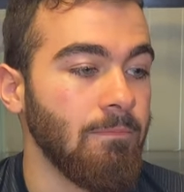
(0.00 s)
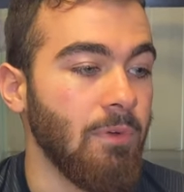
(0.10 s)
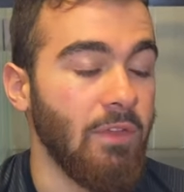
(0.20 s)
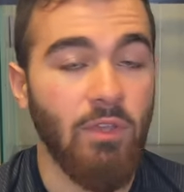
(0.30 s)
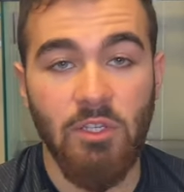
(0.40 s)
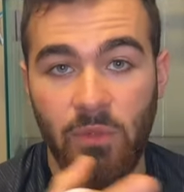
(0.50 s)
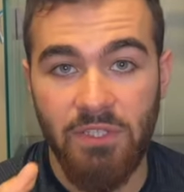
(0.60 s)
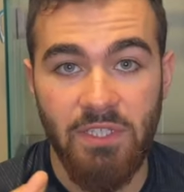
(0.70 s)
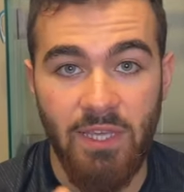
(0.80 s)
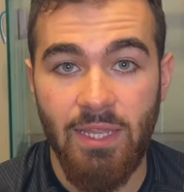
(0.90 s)
But if you guys want
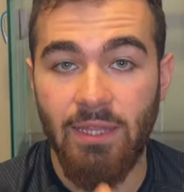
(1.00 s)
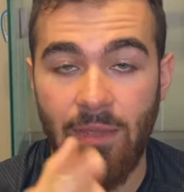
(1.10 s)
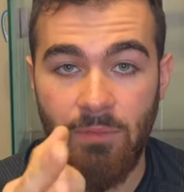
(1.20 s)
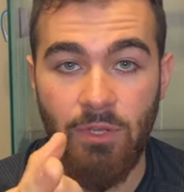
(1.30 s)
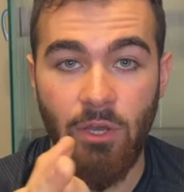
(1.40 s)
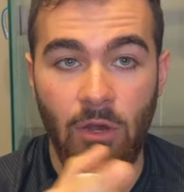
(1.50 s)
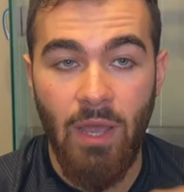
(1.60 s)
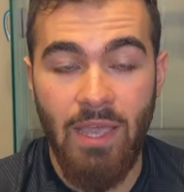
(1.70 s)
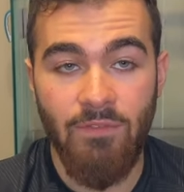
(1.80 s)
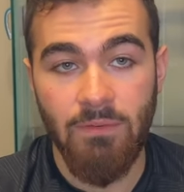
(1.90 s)
to see that, let me know.
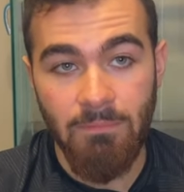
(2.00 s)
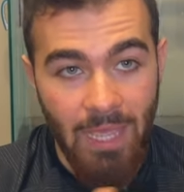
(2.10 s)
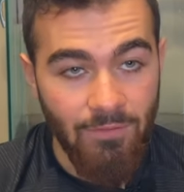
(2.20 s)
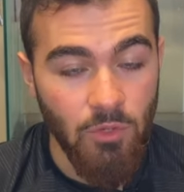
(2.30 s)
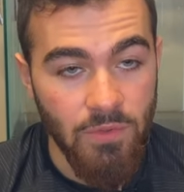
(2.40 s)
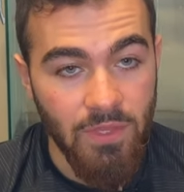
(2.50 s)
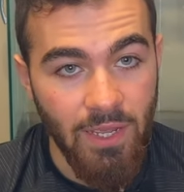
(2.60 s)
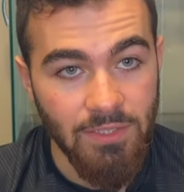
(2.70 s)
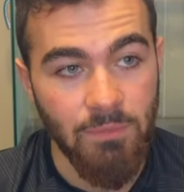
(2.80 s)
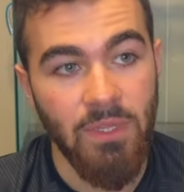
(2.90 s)
I haven't
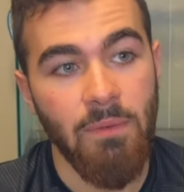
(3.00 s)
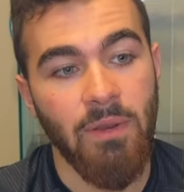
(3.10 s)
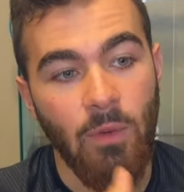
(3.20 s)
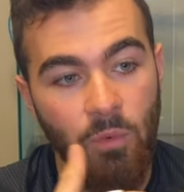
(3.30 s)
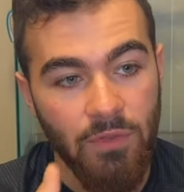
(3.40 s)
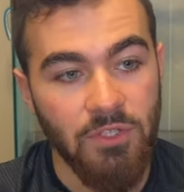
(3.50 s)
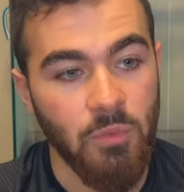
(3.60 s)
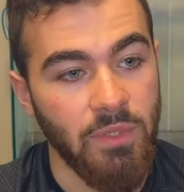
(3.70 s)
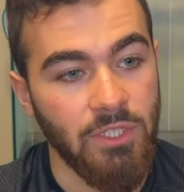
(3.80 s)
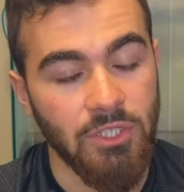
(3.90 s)
euthanized him yet, but I will
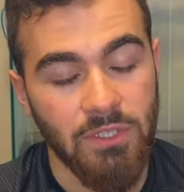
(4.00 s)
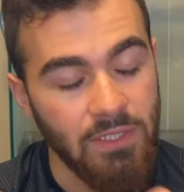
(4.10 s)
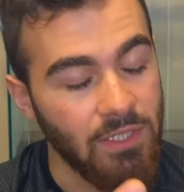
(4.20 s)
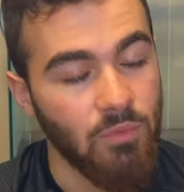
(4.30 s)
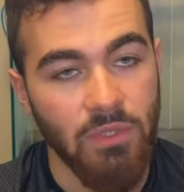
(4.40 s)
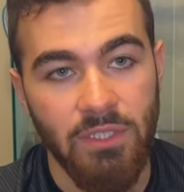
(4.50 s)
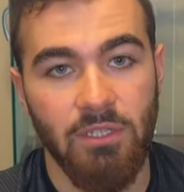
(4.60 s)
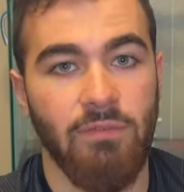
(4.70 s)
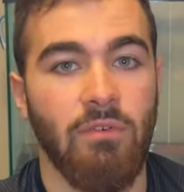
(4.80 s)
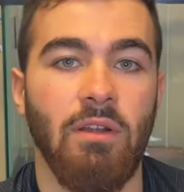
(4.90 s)
this week just because he's really
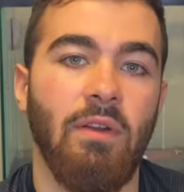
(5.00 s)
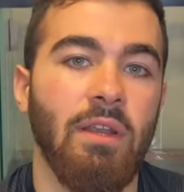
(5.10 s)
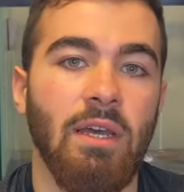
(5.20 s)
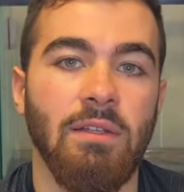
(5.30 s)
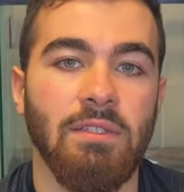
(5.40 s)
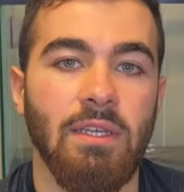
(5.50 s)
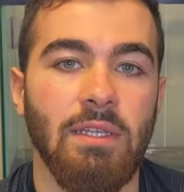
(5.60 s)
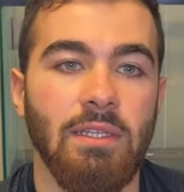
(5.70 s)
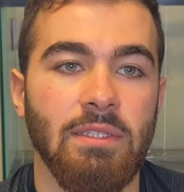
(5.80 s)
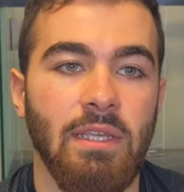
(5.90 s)
suffering right now. It's
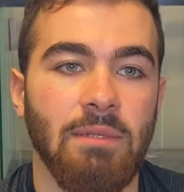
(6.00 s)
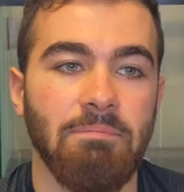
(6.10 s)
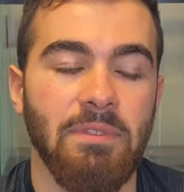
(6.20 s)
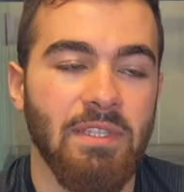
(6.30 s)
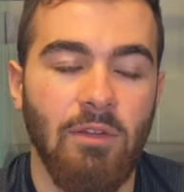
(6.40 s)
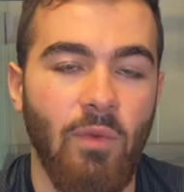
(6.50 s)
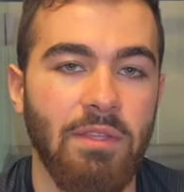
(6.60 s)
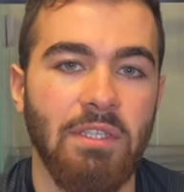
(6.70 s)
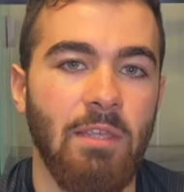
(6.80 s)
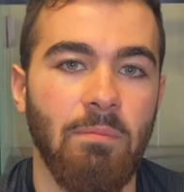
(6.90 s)
not
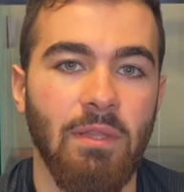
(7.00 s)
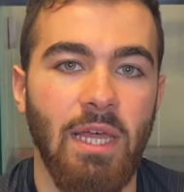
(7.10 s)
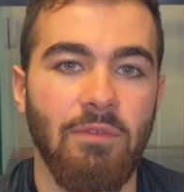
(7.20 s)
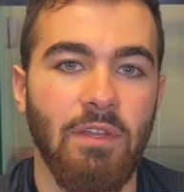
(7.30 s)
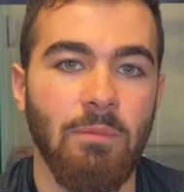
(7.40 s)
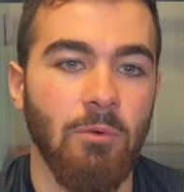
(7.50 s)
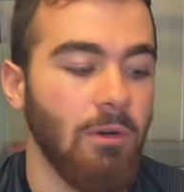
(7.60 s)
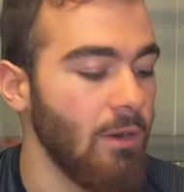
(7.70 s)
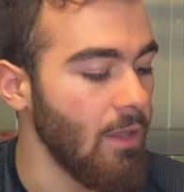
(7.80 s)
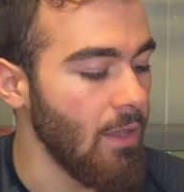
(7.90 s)
right to keep him alive
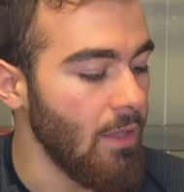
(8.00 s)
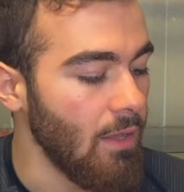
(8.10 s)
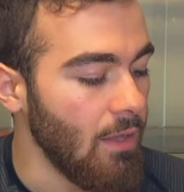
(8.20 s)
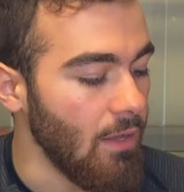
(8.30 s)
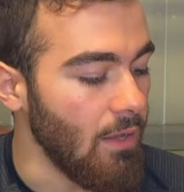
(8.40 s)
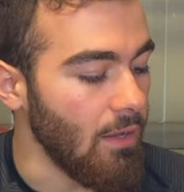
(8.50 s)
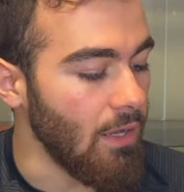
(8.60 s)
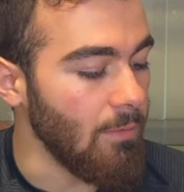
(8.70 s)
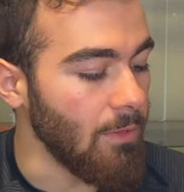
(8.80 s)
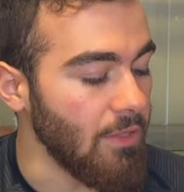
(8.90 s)
anymore.
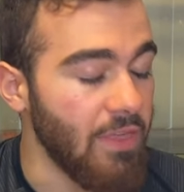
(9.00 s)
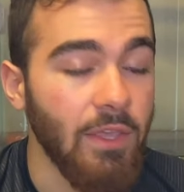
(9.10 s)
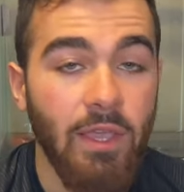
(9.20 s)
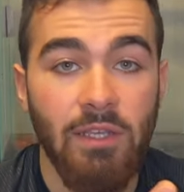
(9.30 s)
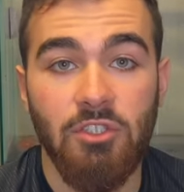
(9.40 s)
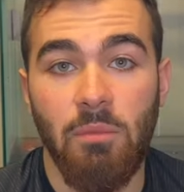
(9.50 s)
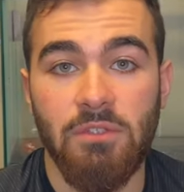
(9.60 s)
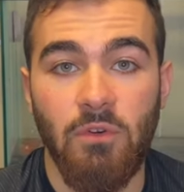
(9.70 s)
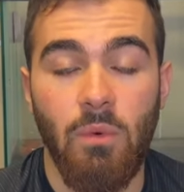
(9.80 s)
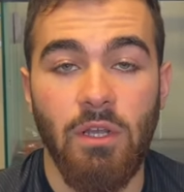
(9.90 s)
But thank you guys so
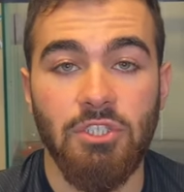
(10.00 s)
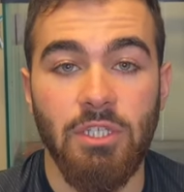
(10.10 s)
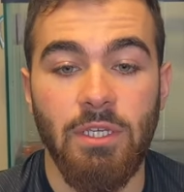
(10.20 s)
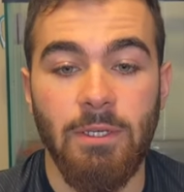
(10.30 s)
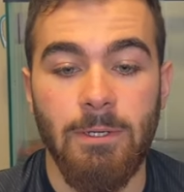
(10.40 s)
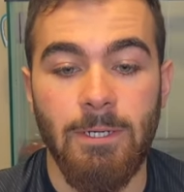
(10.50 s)
much for watching.